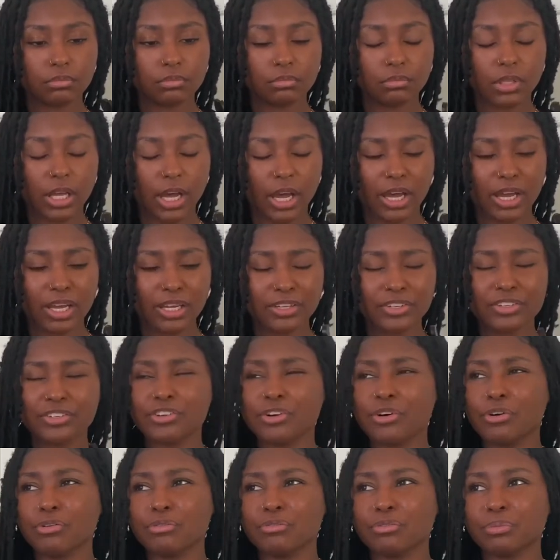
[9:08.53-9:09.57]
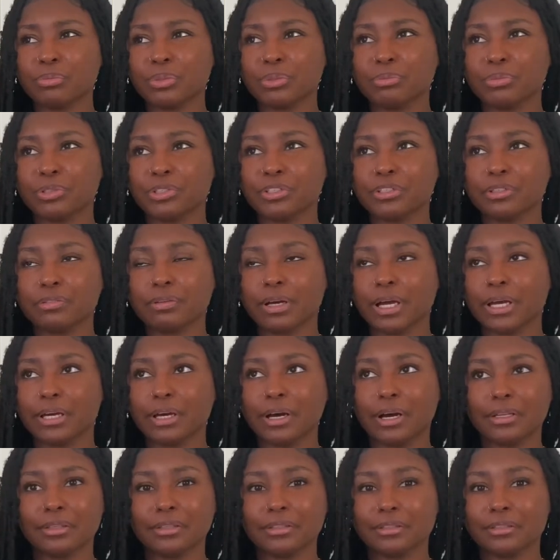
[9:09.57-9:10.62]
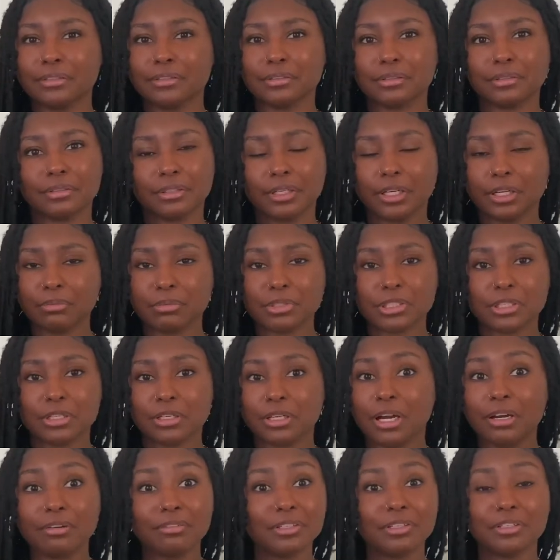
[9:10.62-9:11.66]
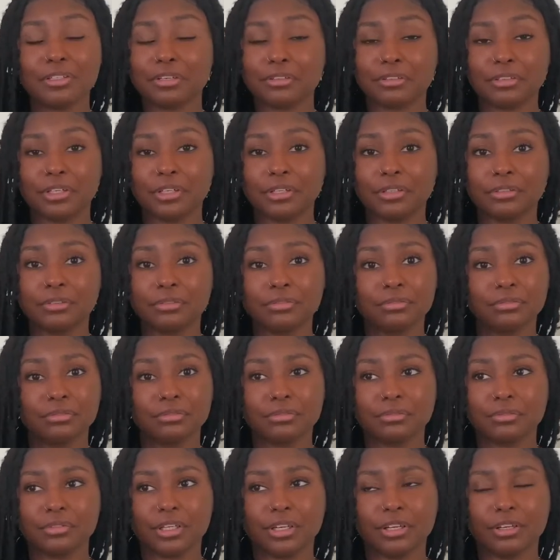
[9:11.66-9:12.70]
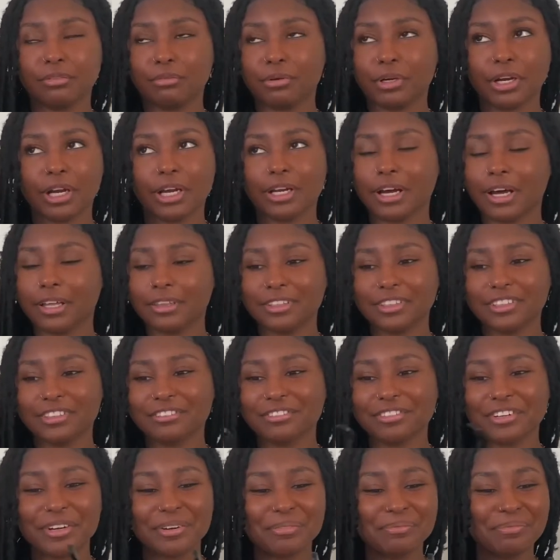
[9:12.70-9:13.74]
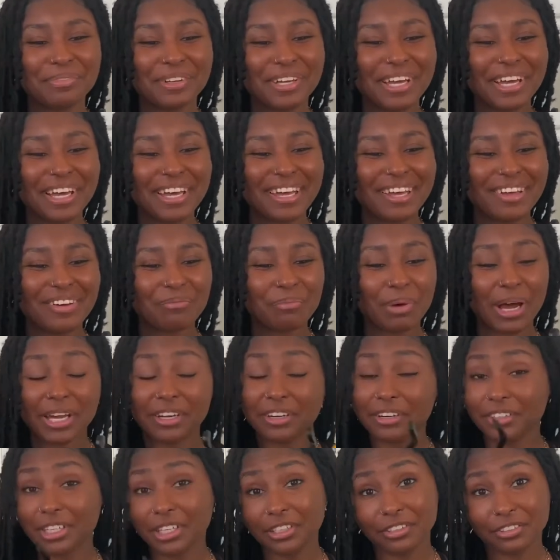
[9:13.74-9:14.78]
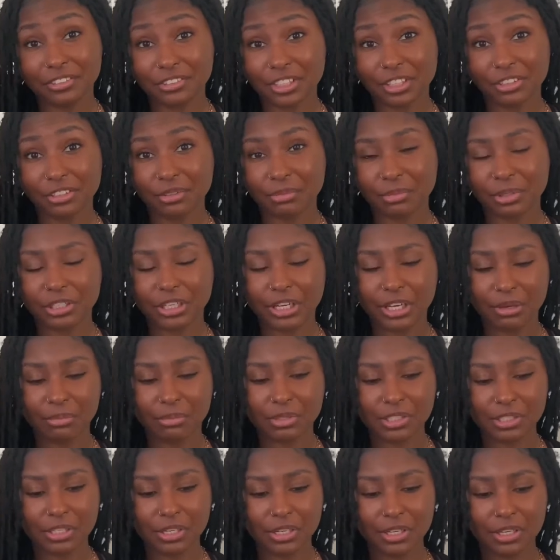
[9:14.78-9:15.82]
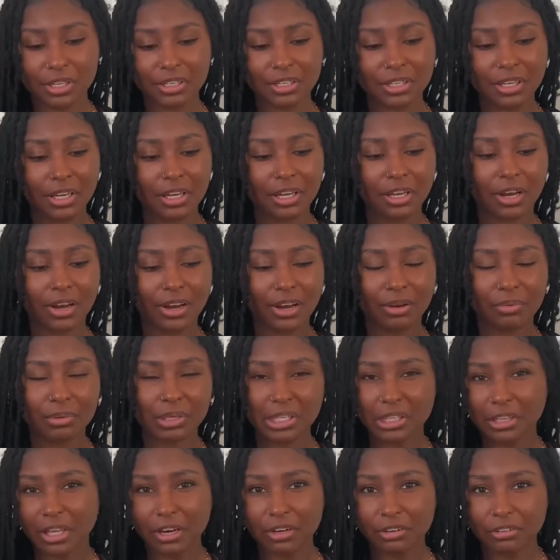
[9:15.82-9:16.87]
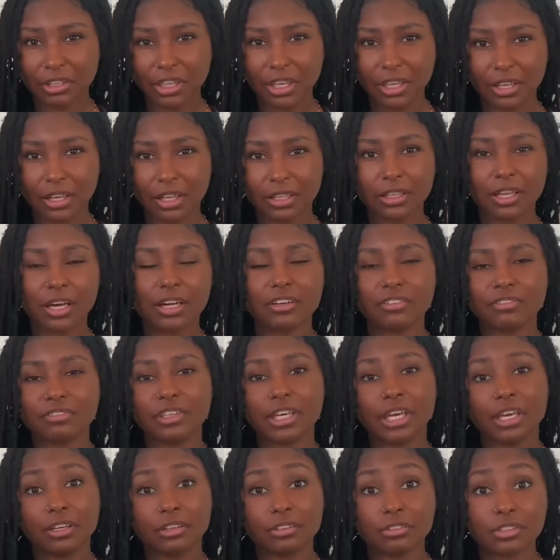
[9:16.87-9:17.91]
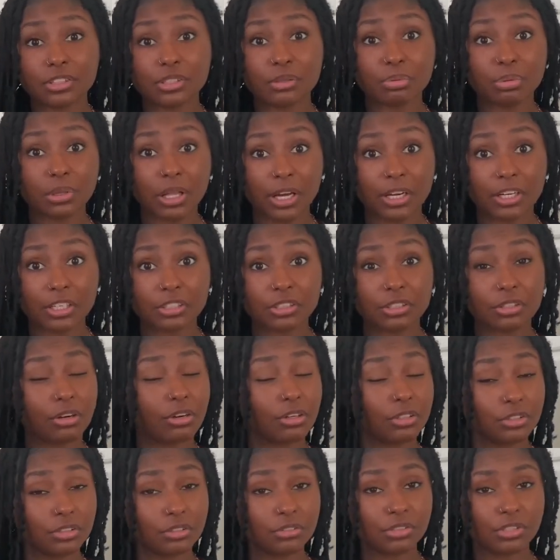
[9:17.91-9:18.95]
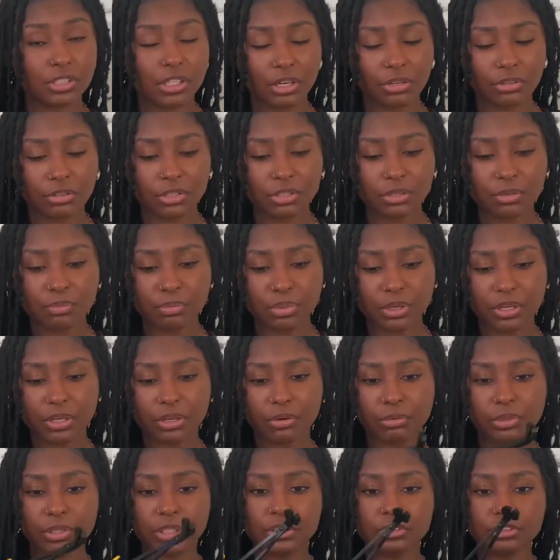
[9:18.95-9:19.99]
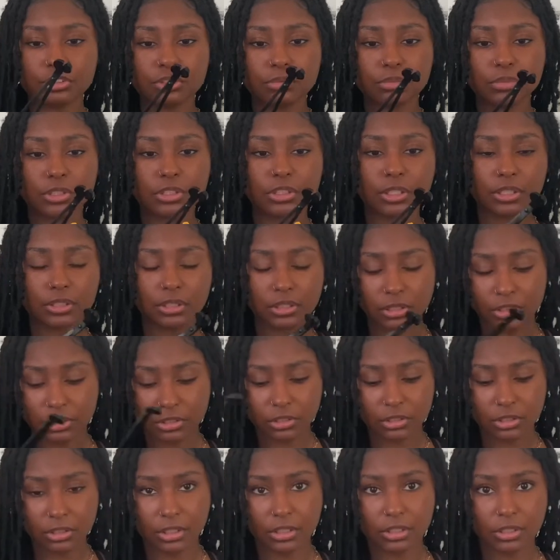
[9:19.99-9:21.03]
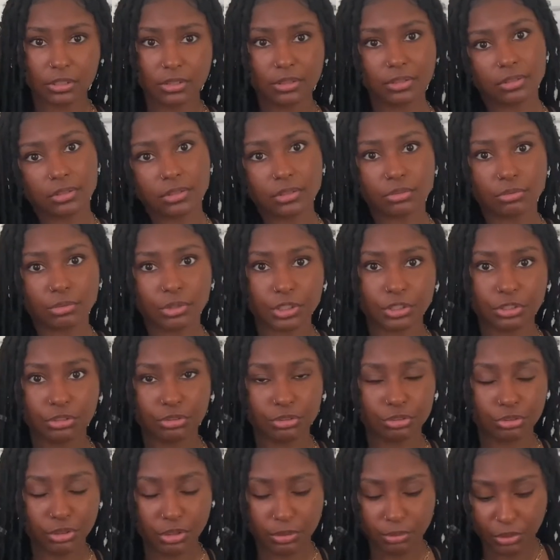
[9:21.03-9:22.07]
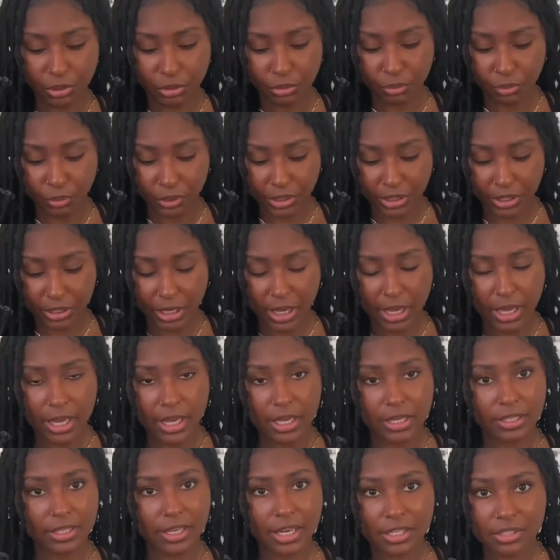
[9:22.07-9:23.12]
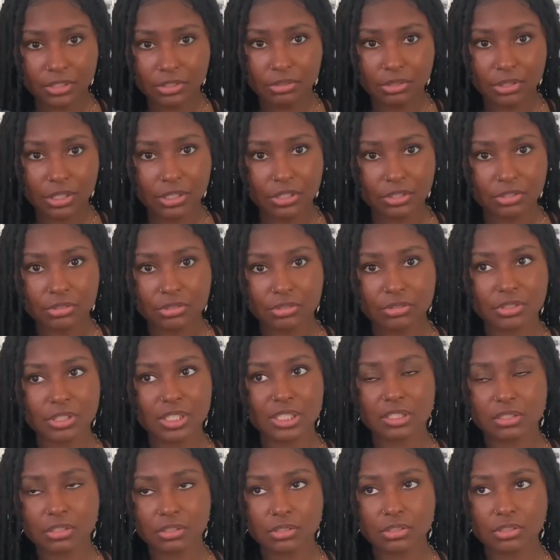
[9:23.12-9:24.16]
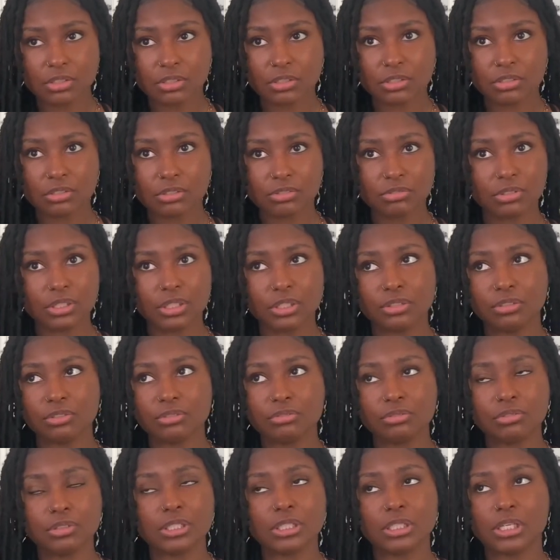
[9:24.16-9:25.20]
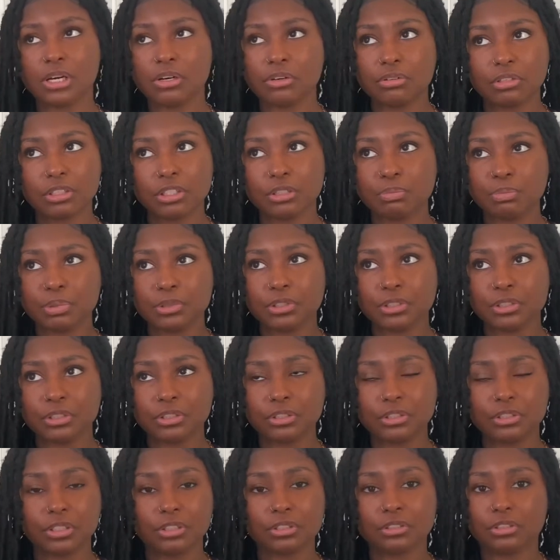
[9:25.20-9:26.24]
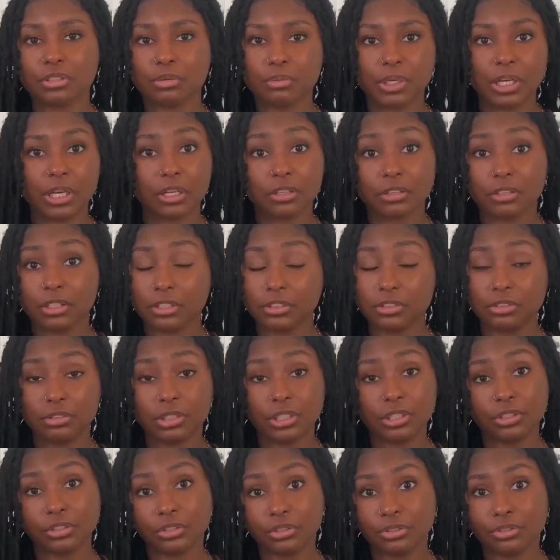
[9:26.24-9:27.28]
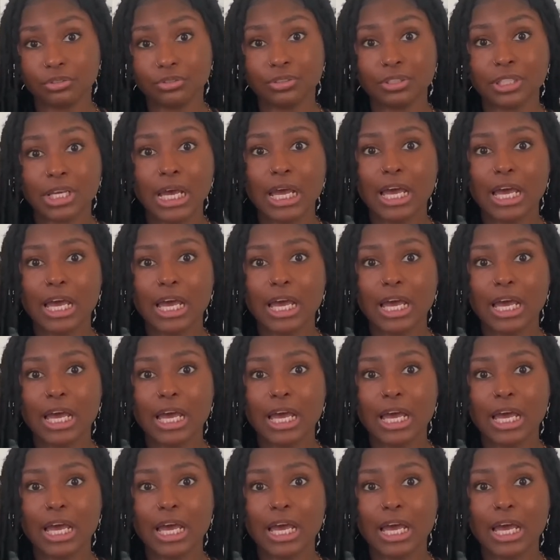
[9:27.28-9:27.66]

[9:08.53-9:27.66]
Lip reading: I don't remember if I got this on Amazon. I really don't know where I got this from, but I know they do sell them on Amazon, and a lot of candle suppliers also sell them. But a wig trimmer essentially is where you trim your wig. Yes, you can use scissors, you can use nail clippers, there's so many other things you can use.